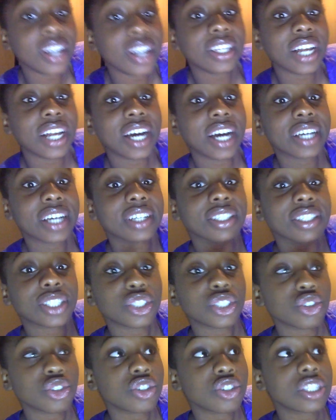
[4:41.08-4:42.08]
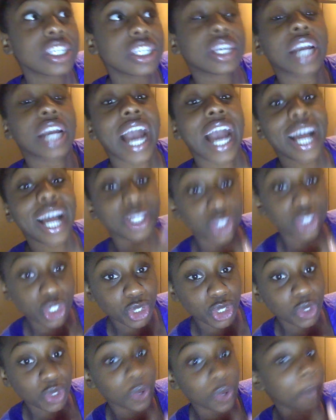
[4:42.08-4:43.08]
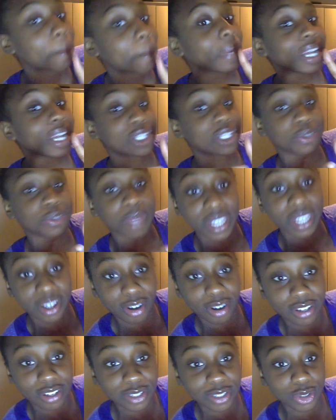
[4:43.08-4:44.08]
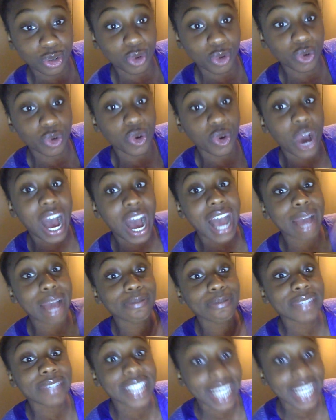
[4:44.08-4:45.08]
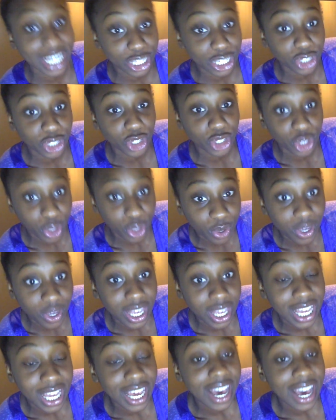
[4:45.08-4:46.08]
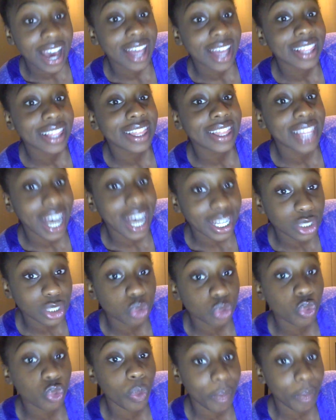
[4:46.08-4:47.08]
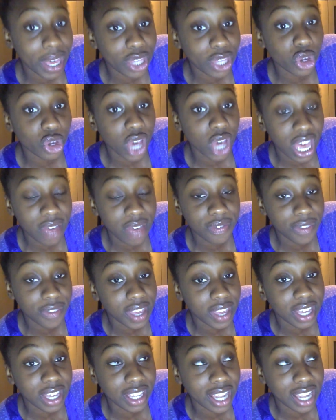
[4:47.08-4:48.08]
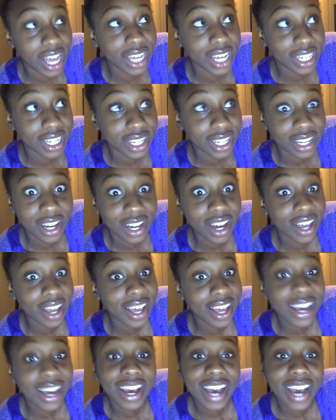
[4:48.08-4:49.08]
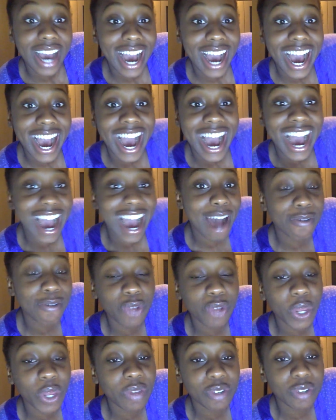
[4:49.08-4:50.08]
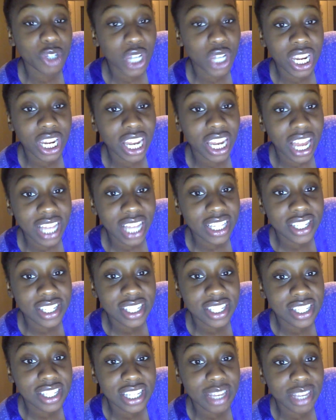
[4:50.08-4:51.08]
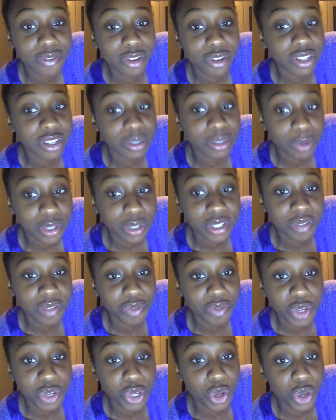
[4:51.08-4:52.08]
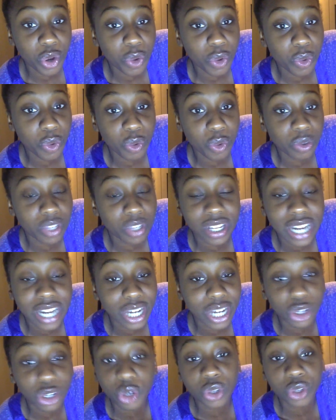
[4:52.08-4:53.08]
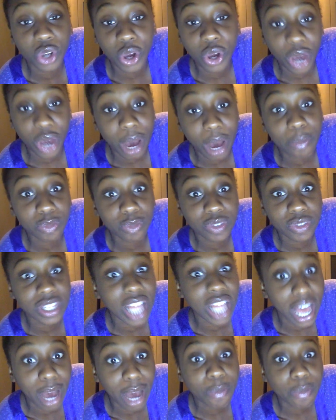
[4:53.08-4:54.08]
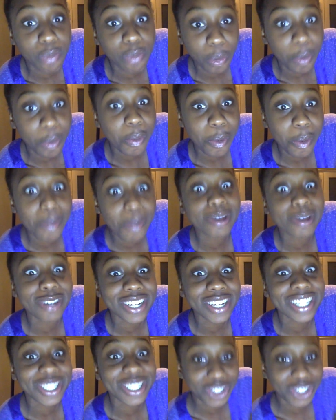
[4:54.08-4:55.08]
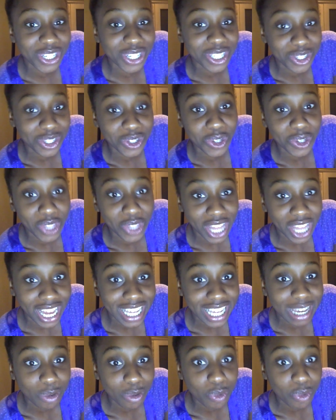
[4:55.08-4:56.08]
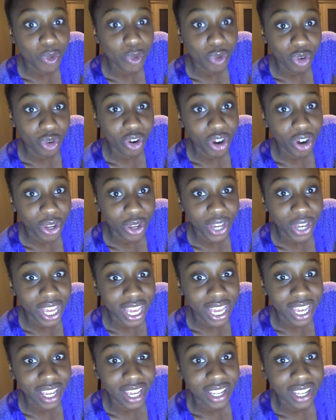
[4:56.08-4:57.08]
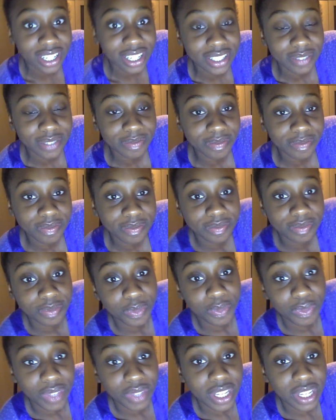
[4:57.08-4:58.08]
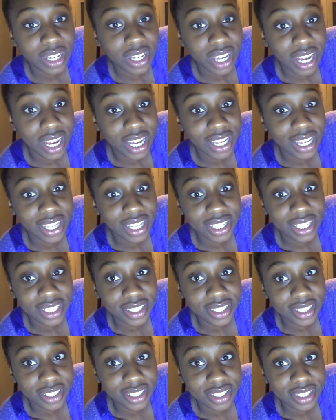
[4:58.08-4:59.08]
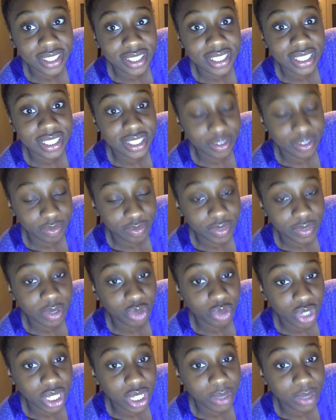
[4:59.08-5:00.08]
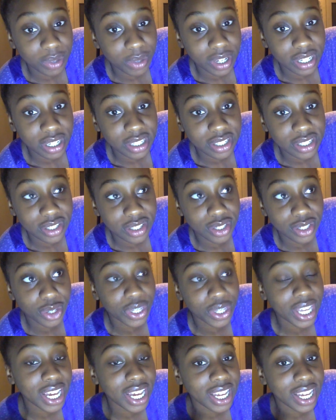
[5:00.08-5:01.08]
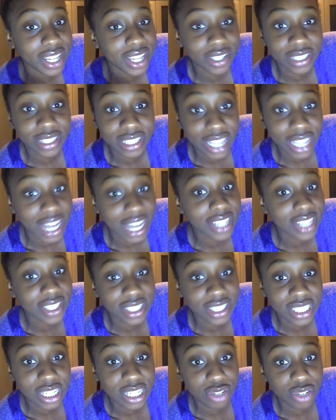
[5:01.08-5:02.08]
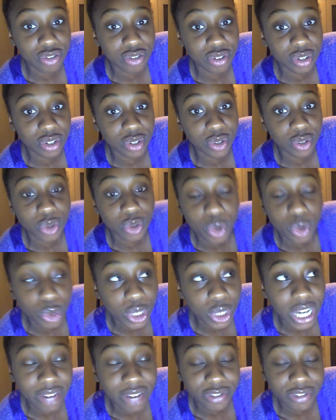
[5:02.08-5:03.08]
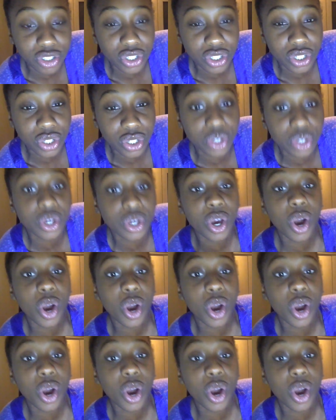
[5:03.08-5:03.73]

like seriously cantu black jamaican castor oil i am telling you that will make your hair thick like i'm not even trying to lie this isn't even a sponsored video or i don't know i'm like i'm proper proper trying to stress to you that it will grow your hair like it really works so yeah that is the secret all you have to do